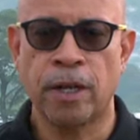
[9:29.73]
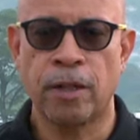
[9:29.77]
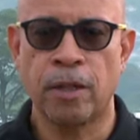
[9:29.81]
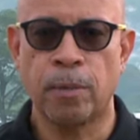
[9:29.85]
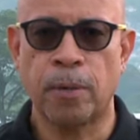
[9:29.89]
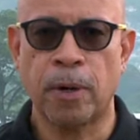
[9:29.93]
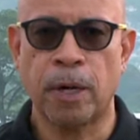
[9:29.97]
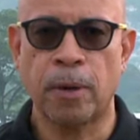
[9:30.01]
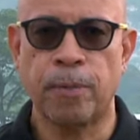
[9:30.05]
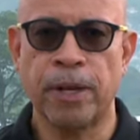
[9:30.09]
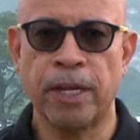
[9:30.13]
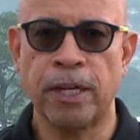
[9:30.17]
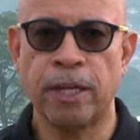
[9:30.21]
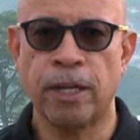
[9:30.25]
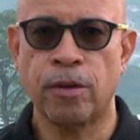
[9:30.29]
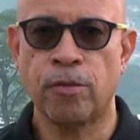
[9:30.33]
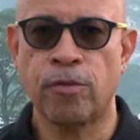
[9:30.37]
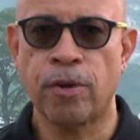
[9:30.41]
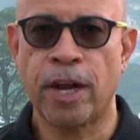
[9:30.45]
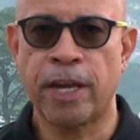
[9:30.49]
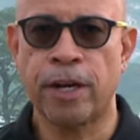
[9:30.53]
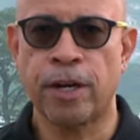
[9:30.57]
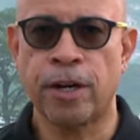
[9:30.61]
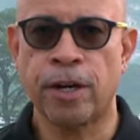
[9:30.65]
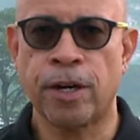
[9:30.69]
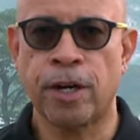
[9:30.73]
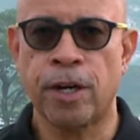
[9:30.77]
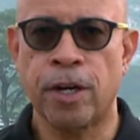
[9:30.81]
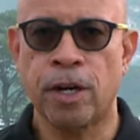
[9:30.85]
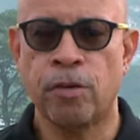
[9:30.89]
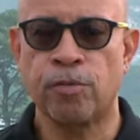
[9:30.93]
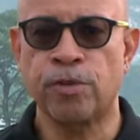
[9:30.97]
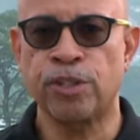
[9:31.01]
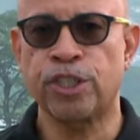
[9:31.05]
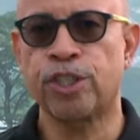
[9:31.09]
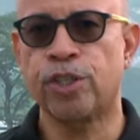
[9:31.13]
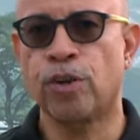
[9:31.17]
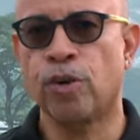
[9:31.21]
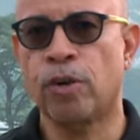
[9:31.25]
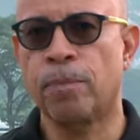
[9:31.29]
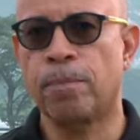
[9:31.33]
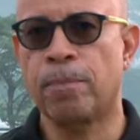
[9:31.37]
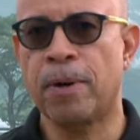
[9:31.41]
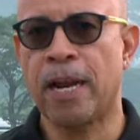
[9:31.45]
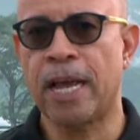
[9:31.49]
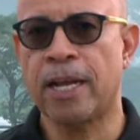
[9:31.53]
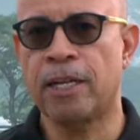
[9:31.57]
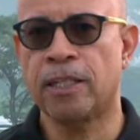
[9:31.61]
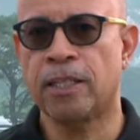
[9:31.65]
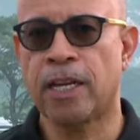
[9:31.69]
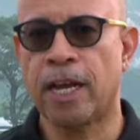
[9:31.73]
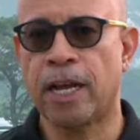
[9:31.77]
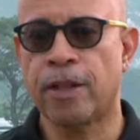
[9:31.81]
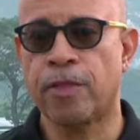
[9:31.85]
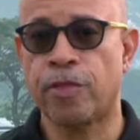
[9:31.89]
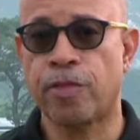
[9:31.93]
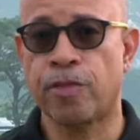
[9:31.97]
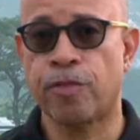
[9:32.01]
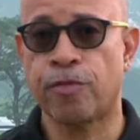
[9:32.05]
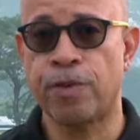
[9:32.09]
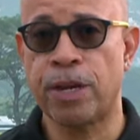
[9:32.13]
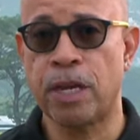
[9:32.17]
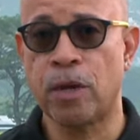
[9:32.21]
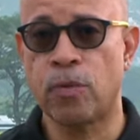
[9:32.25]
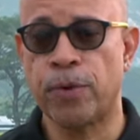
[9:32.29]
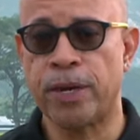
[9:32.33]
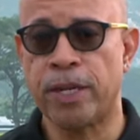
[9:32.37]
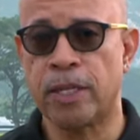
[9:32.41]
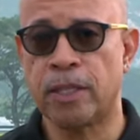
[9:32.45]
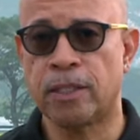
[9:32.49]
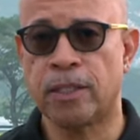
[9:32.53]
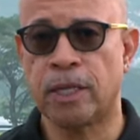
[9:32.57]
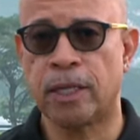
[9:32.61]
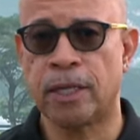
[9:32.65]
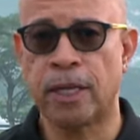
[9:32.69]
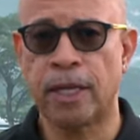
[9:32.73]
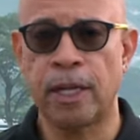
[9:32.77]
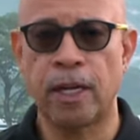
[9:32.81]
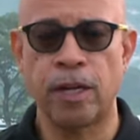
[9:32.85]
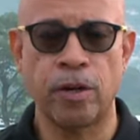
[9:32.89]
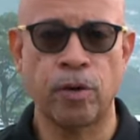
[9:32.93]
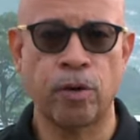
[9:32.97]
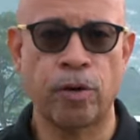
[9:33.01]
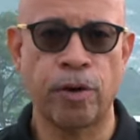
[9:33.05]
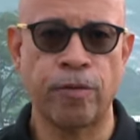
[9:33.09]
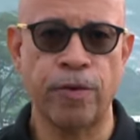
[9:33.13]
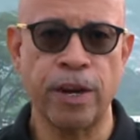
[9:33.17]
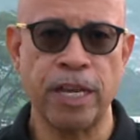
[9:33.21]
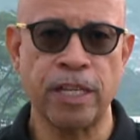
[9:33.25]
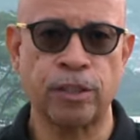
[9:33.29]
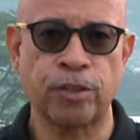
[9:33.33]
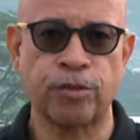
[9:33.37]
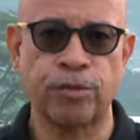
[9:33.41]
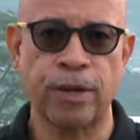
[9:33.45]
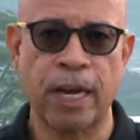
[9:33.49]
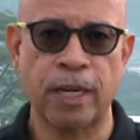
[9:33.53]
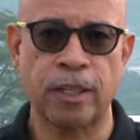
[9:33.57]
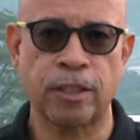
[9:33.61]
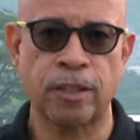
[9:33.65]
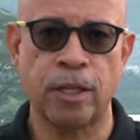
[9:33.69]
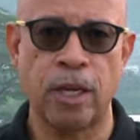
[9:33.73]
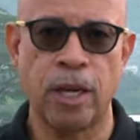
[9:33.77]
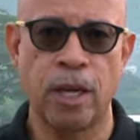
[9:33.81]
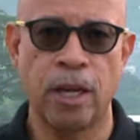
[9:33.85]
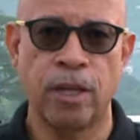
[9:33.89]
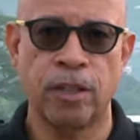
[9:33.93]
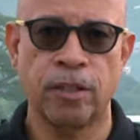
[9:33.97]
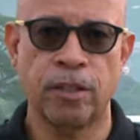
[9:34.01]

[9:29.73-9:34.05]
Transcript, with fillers: The Barbadian rider Rashawn Blanche had three wins at Illinois racetracks.